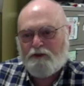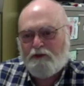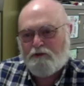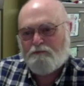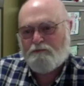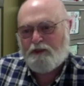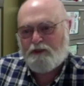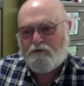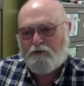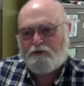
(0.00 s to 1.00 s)
know and
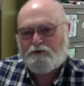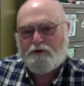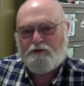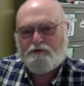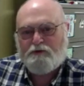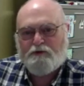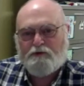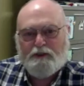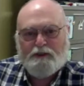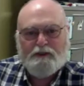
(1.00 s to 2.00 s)
have worked with. So
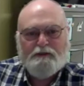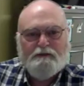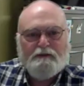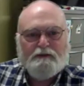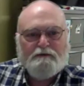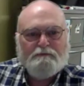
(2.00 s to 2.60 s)
um,